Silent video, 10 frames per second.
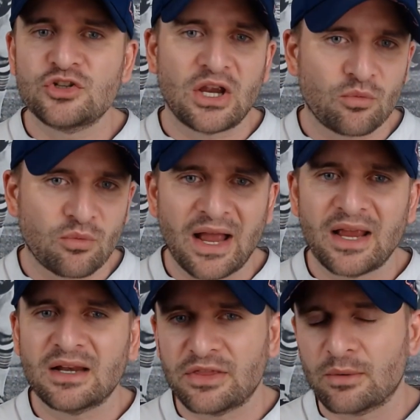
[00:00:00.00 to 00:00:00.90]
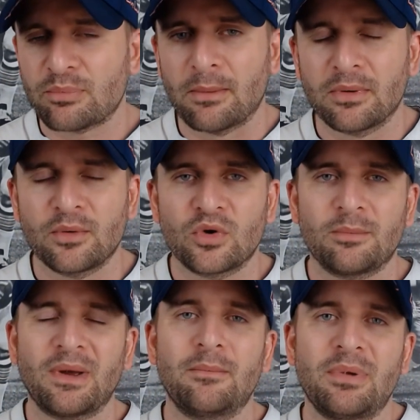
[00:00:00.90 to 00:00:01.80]
Jake Ryan, I think, probably would have
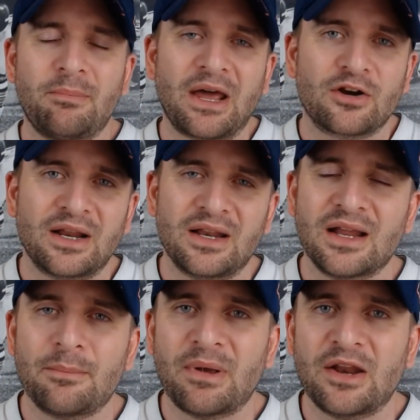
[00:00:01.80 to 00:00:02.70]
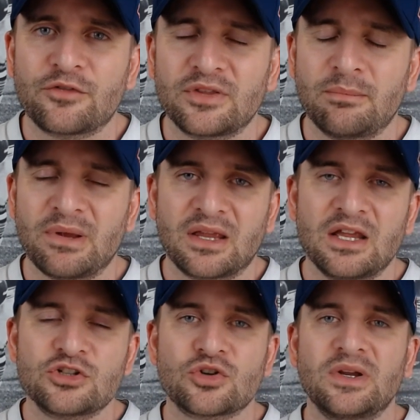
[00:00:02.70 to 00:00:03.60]
been a bit better had it not been for the big
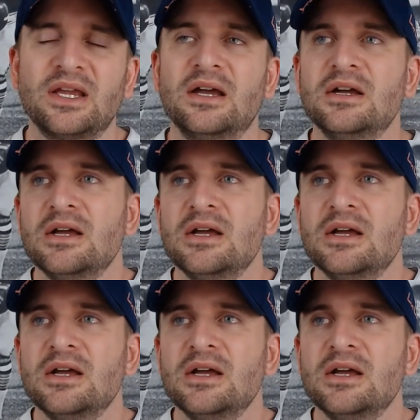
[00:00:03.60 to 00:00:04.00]
injury.